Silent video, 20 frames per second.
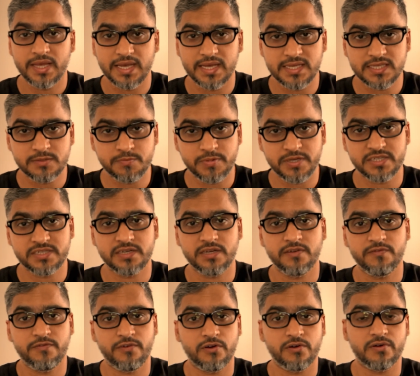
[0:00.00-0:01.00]

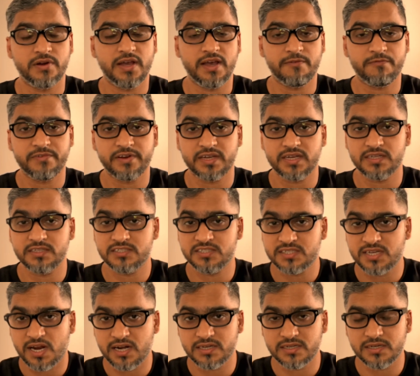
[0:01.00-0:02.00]
especially for African
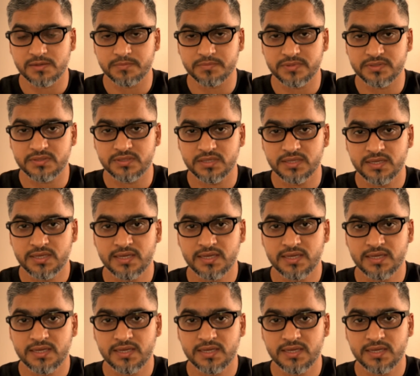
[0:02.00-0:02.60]
startups.